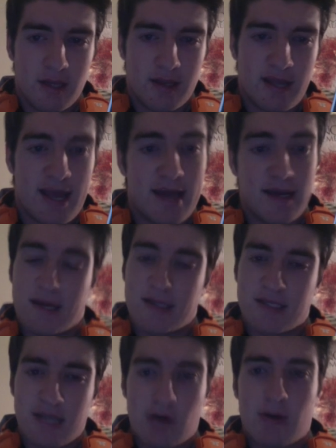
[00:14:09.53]
the ending can
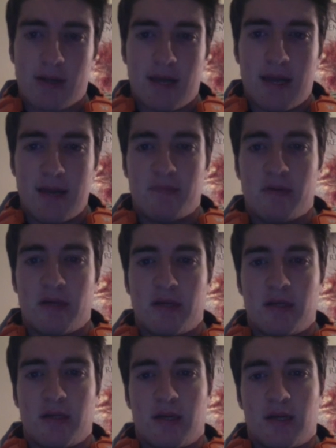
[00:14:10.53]
sour a game but
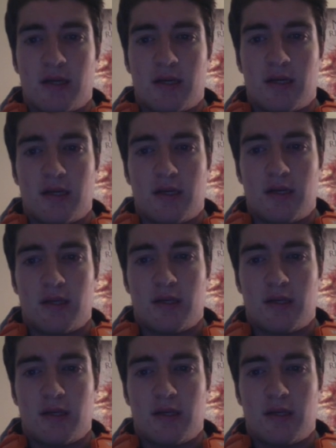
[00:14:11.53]
uh